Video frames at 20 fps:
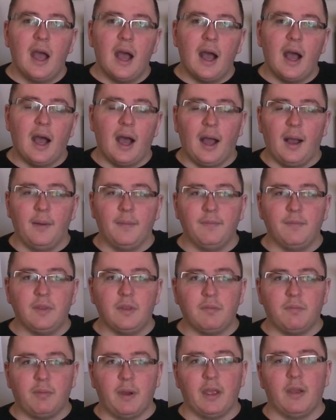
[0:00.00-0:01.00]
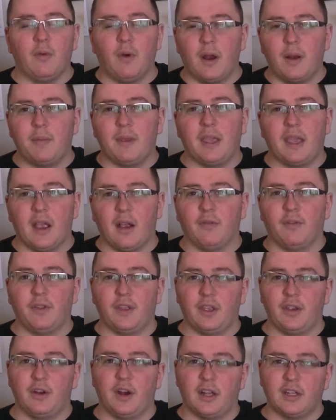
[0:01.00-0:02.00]
But you want to be careful
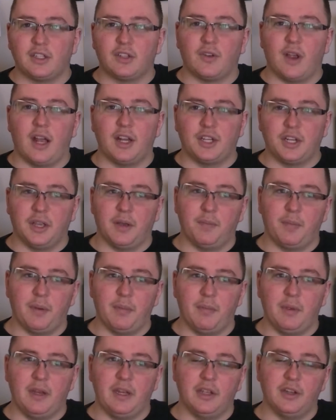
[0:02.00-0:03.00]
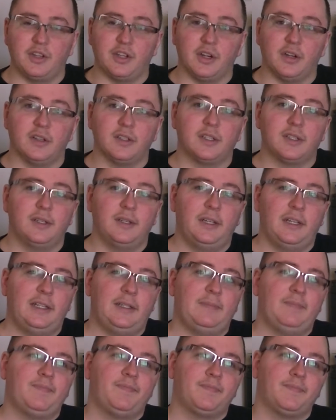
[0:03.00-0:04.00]
that you're not scratching up your miniatures.
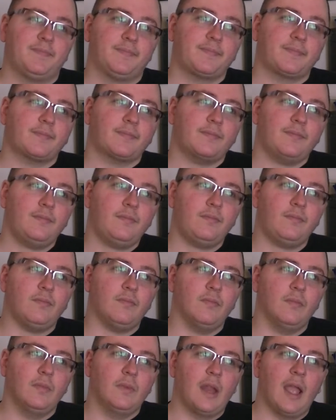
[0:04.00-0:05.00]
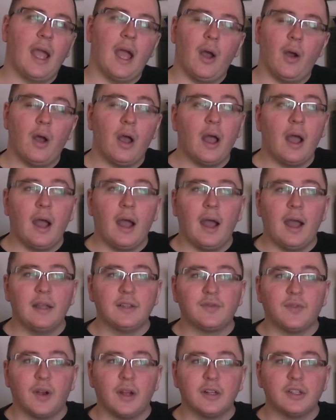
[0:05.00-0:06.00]
Now,
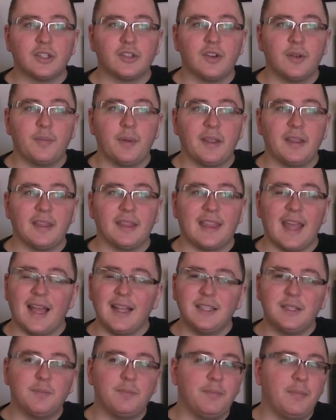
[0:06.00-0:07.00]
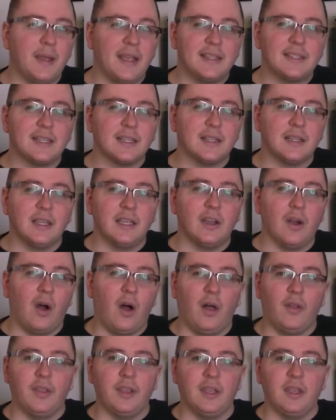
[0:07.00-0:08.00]
as far as stripping, that's basically
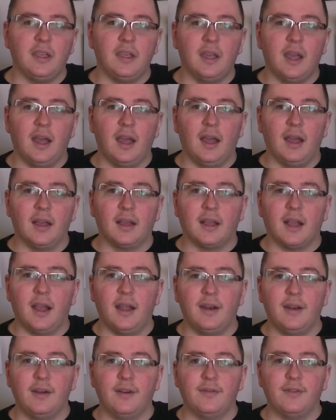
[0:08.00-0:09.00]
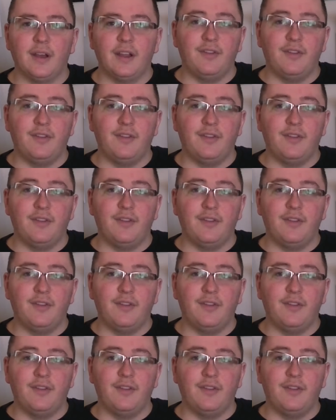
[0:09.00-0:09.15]
all the kind of